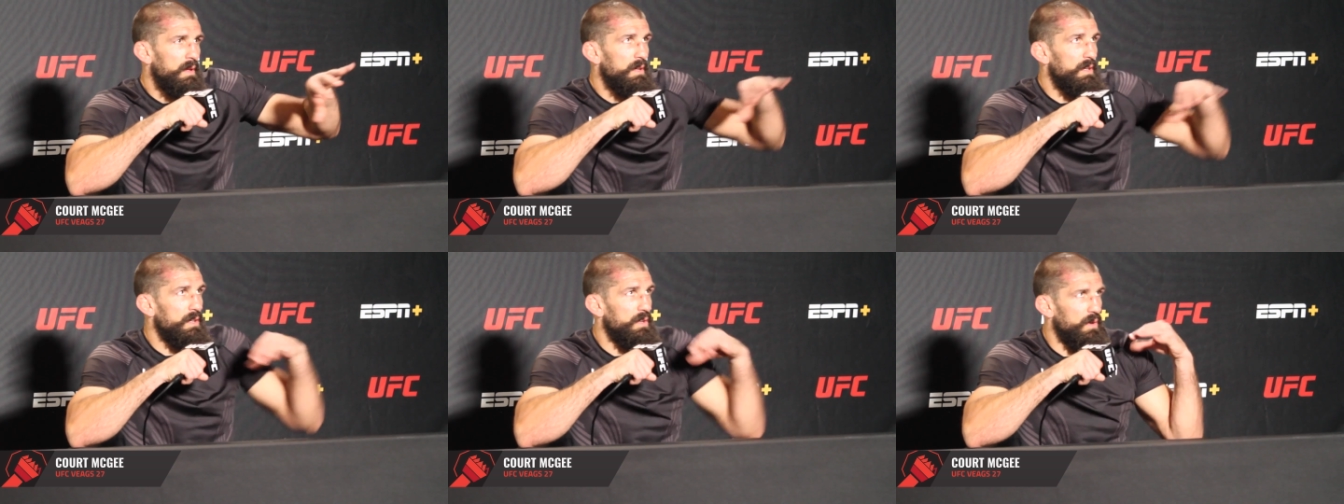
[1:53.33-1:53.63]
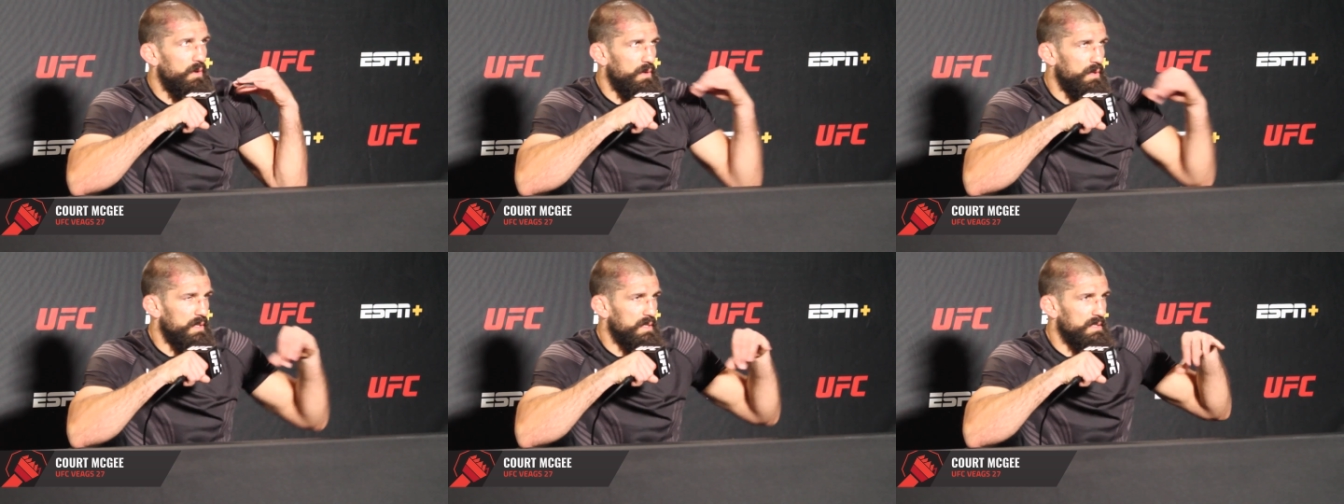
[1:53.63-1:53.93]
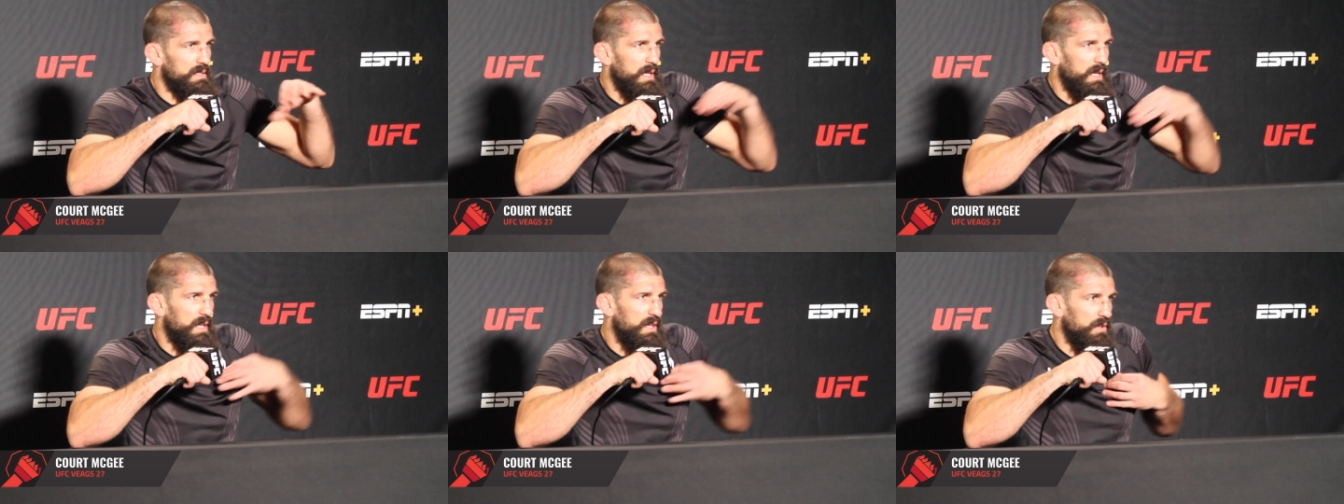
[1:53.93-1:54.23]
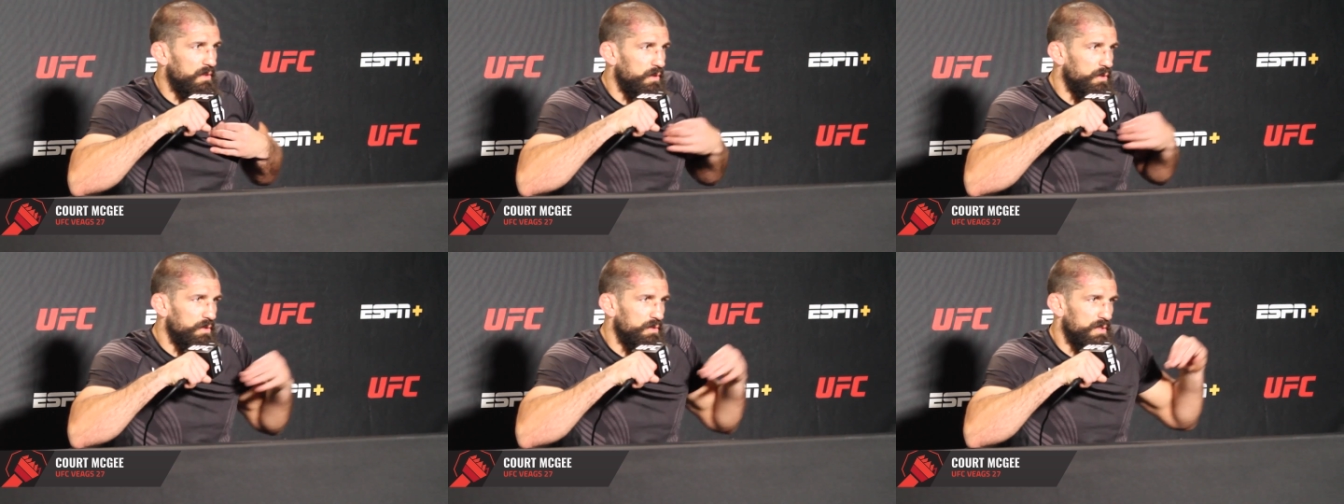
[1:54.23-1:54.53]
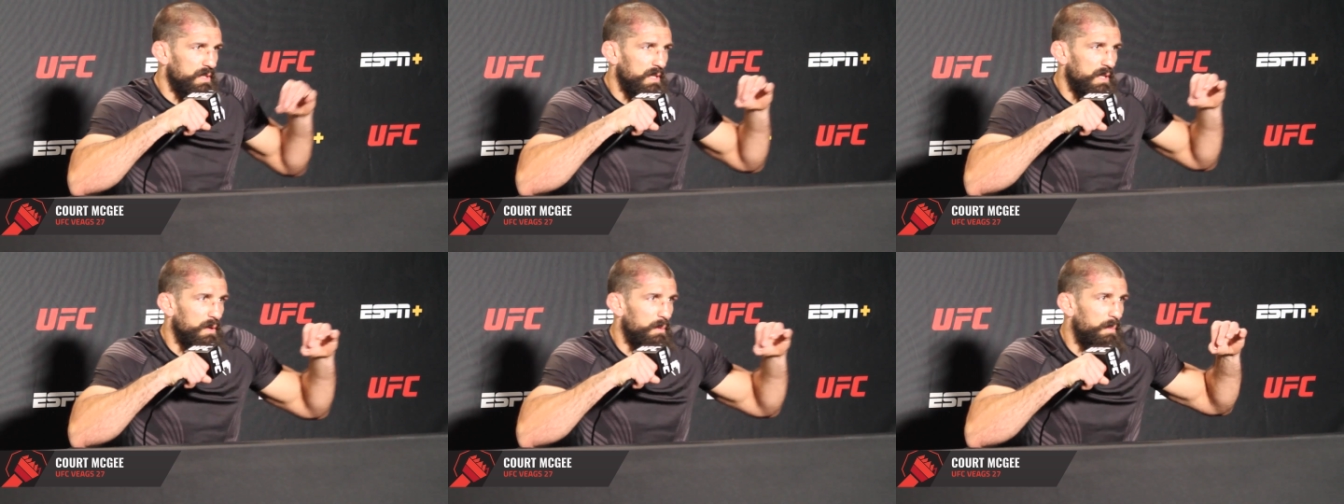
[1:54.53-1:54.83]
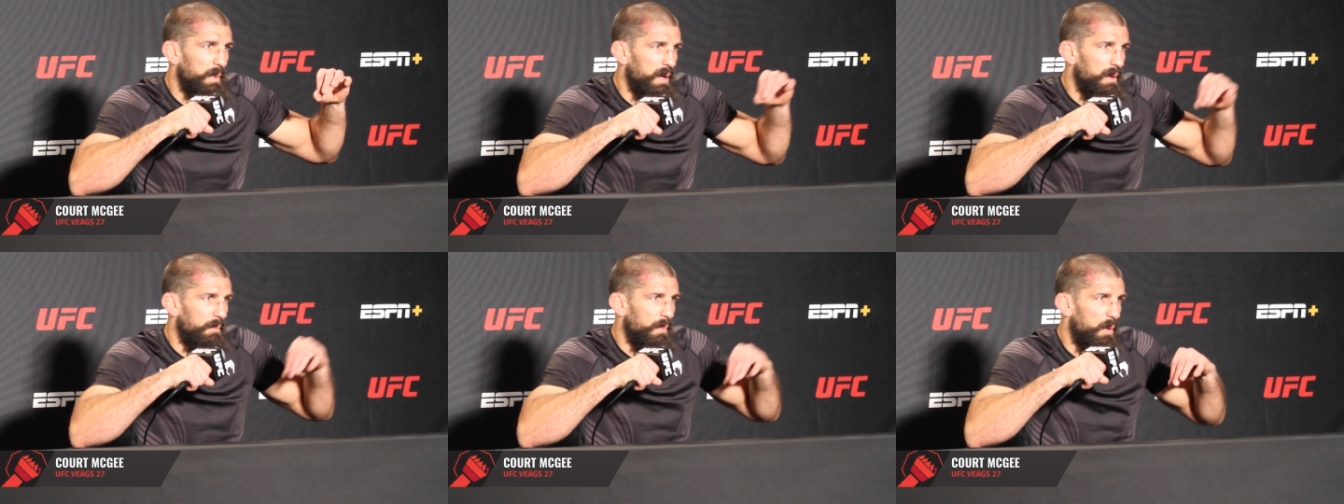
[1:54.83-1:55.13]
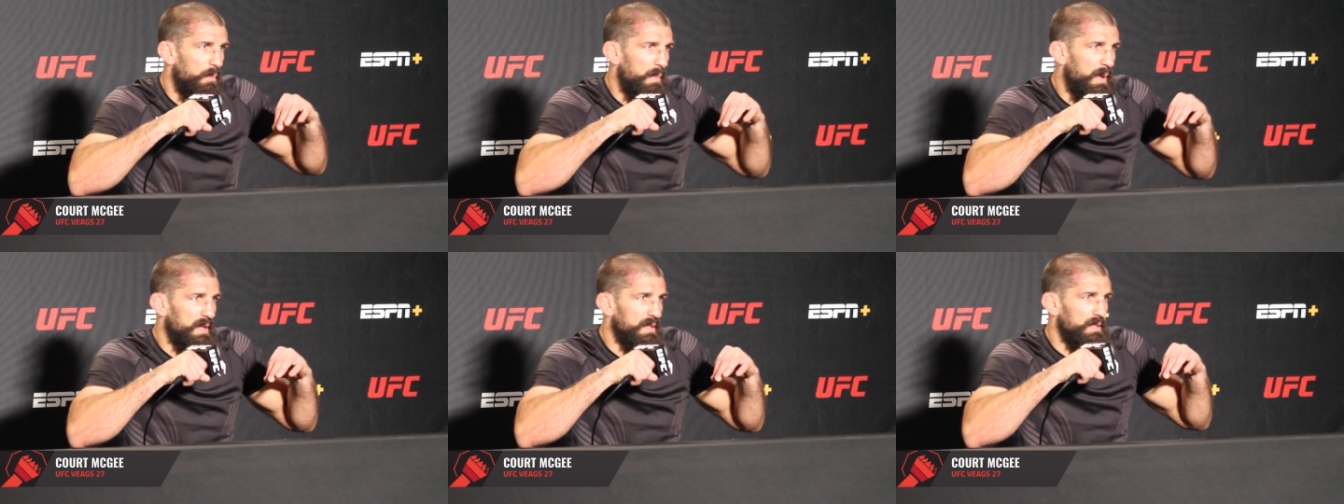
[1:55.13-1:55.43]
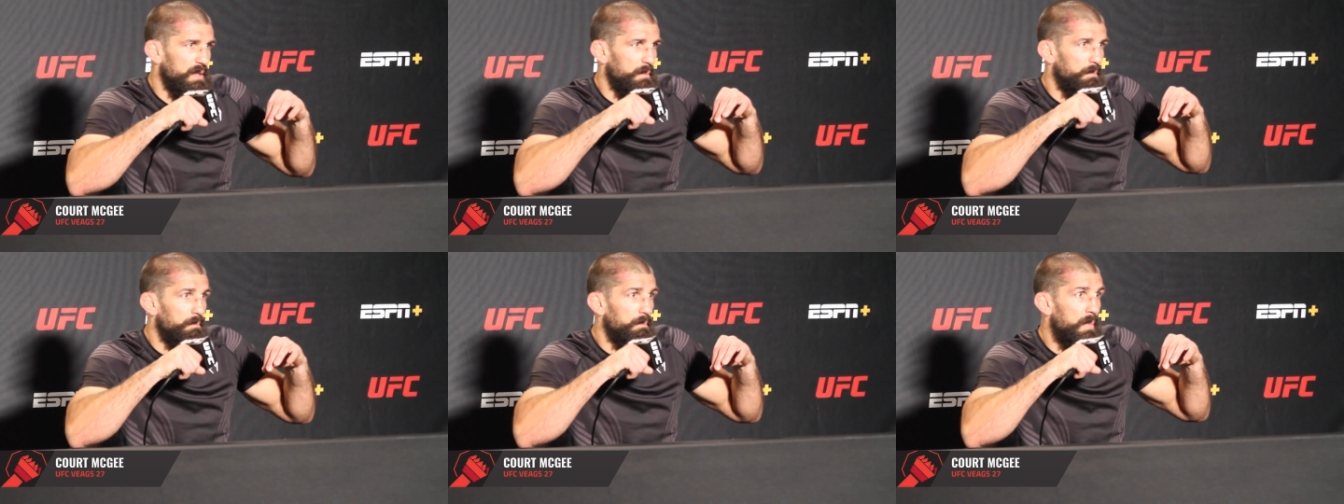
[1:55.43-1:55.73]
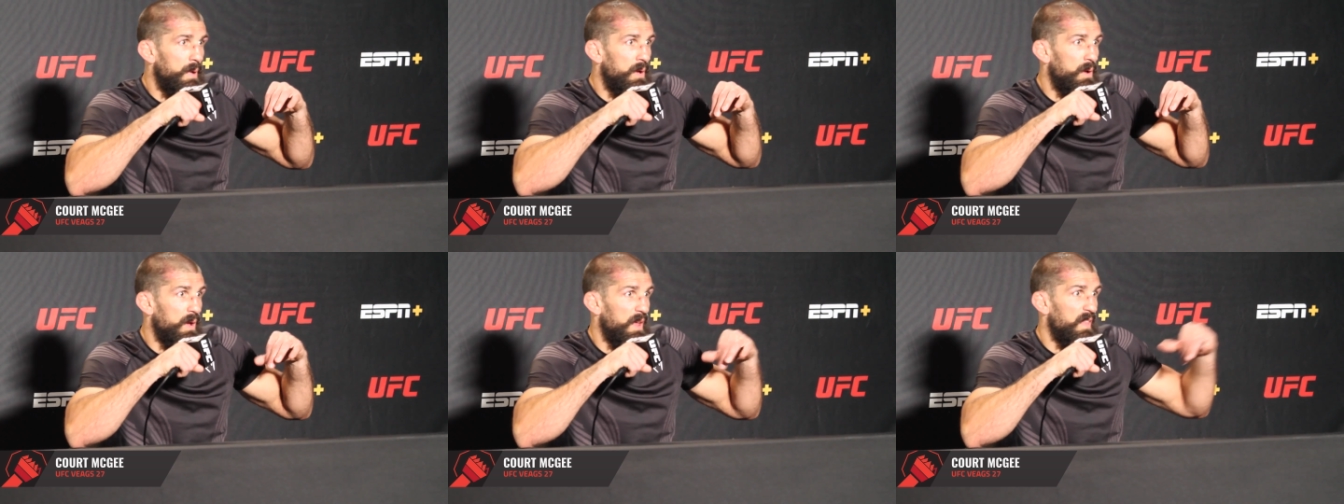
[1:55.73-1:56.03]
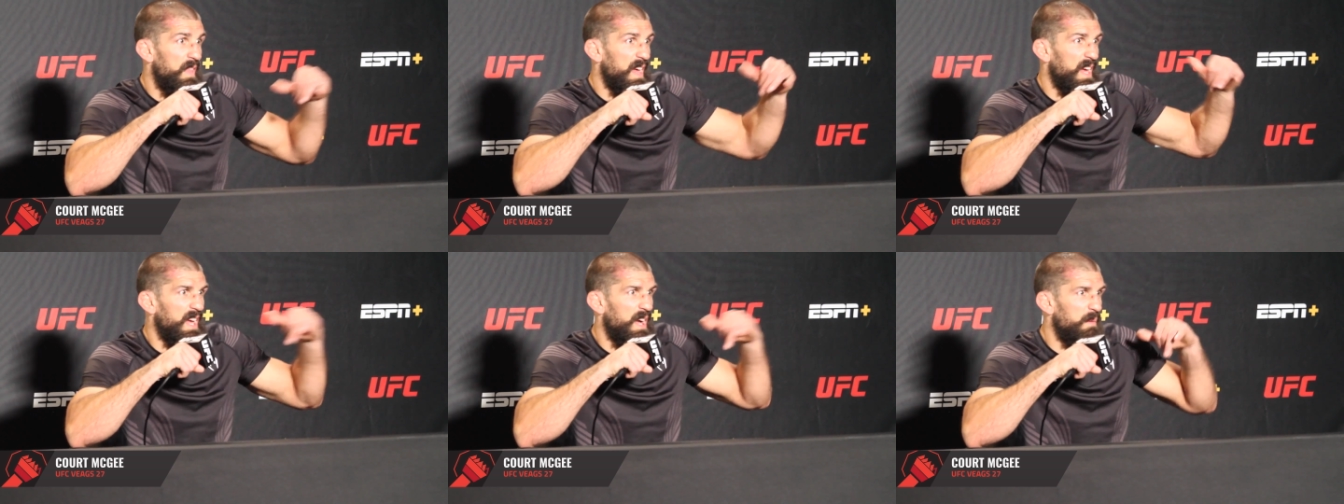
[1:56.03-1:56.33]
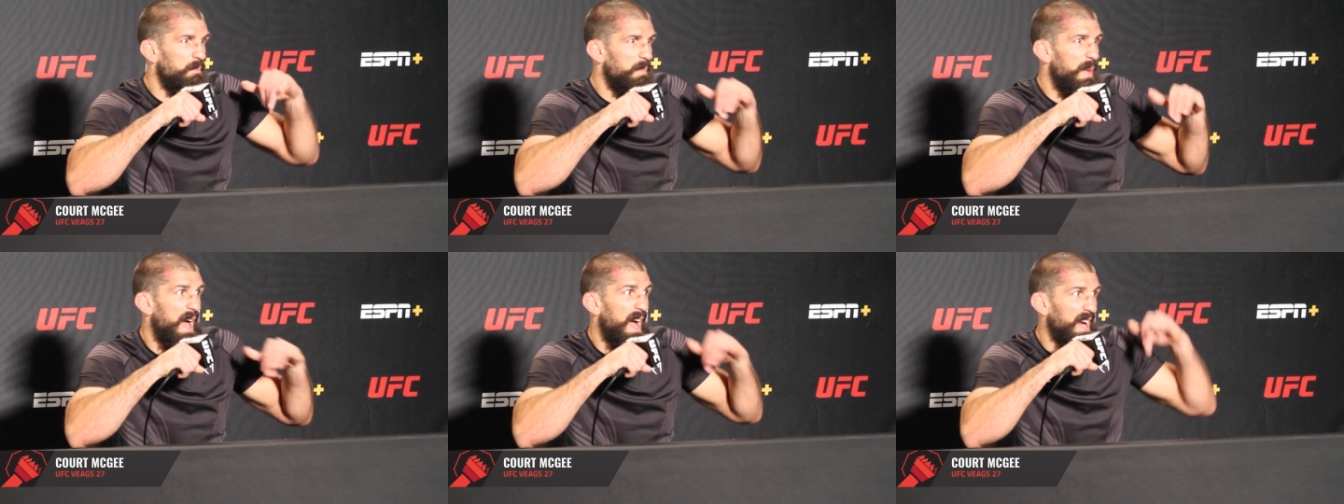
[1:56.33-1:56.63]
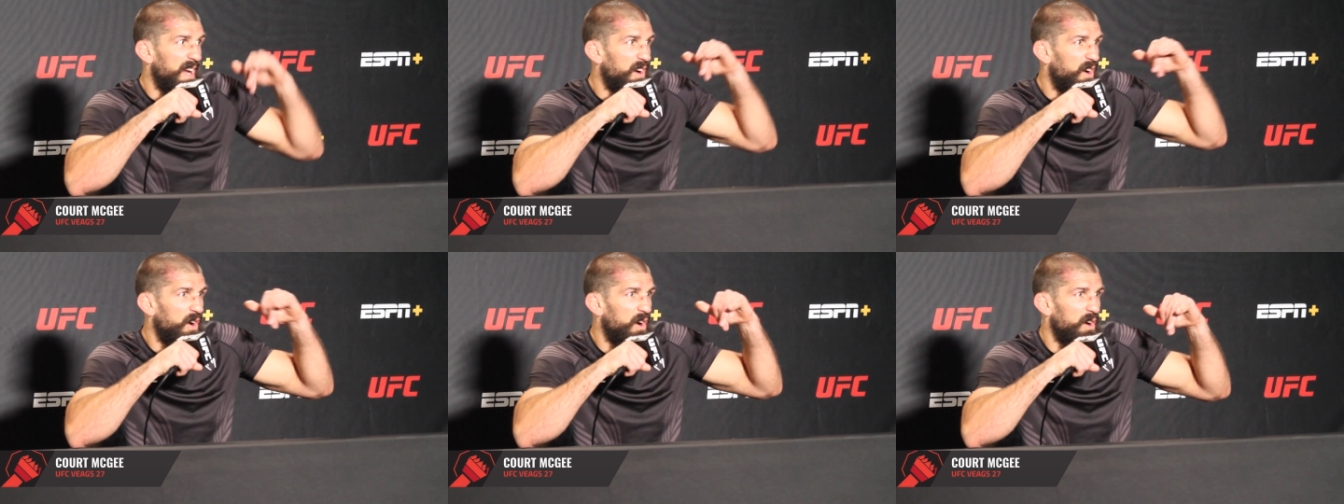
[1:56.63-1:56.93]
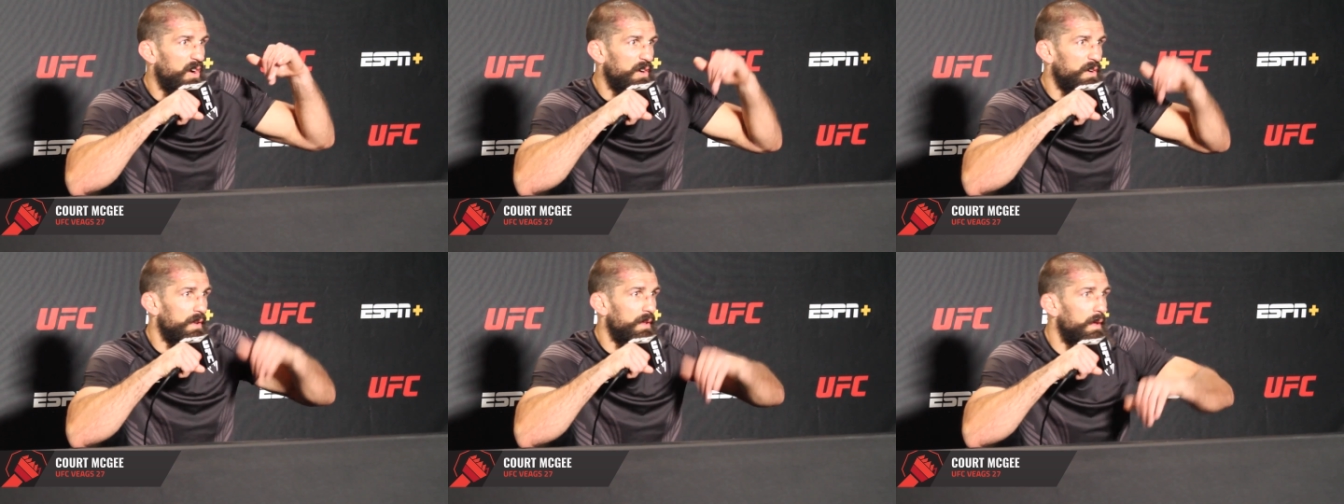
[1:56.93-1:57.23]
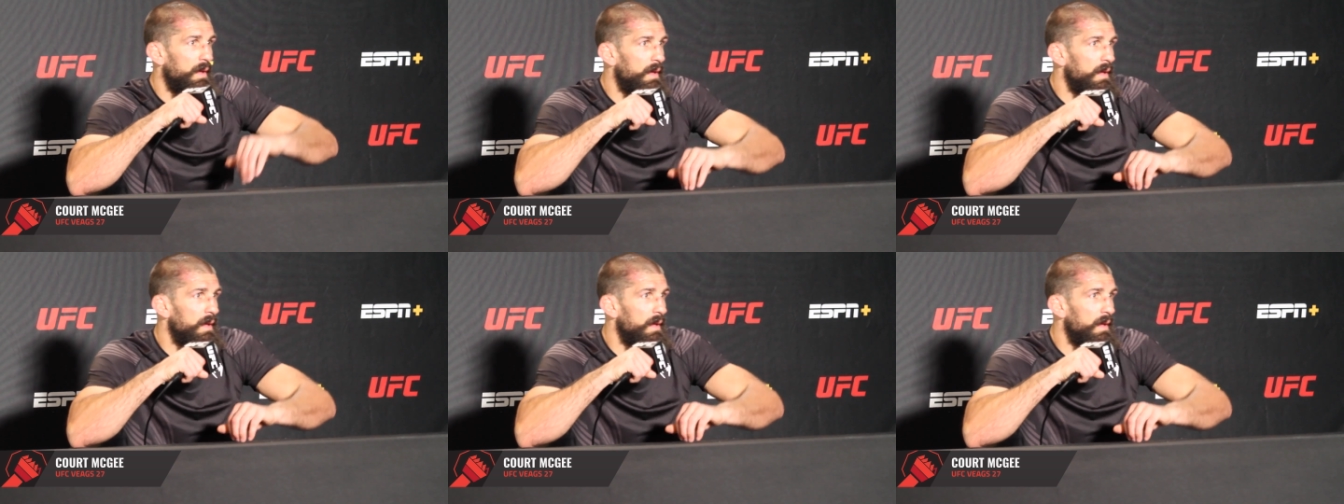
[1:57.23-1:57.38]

you know, and it's like you lose a little bit of momentum, and they come back hard,